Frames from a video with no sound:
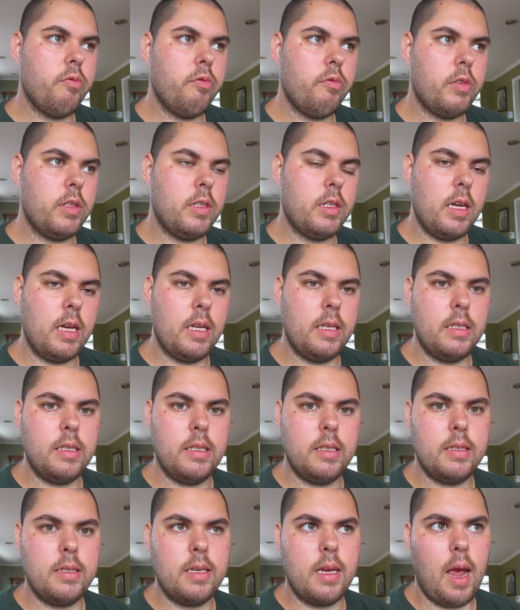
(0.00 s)

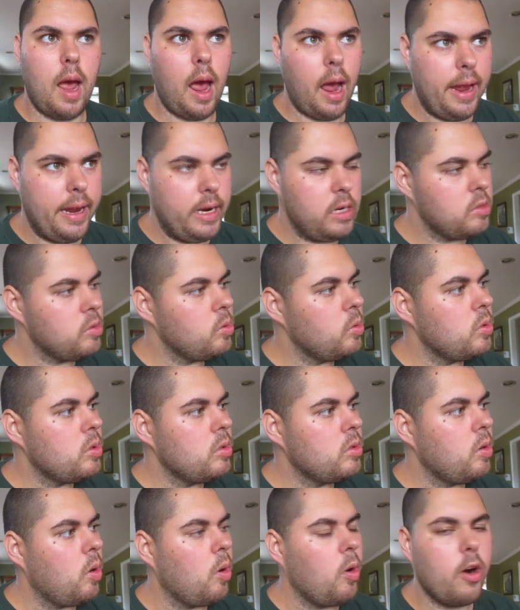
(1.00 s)
since high
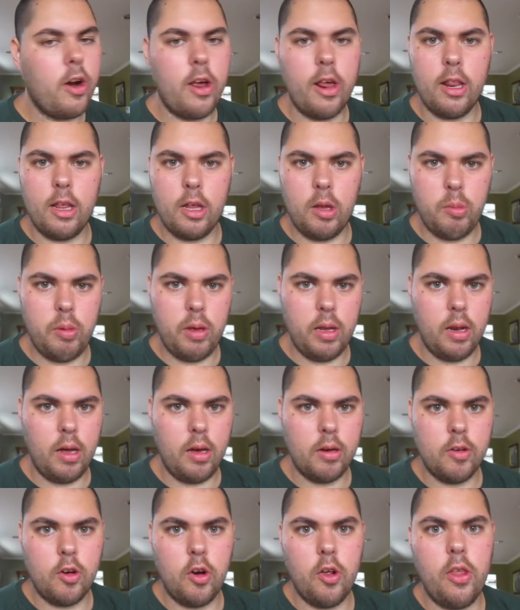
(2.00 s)
school, or a little bit
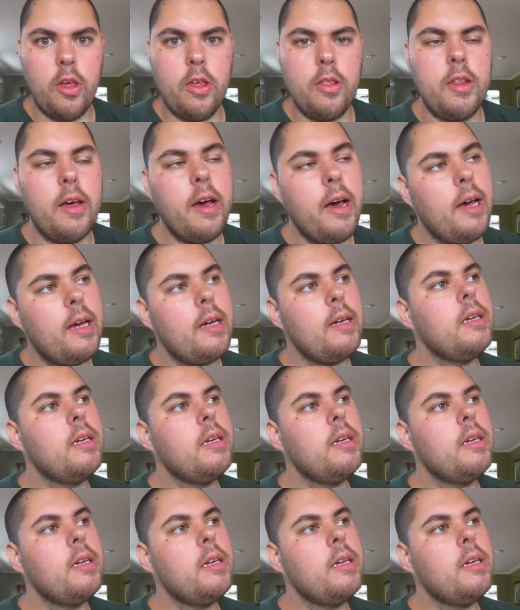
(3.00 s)
longer than that.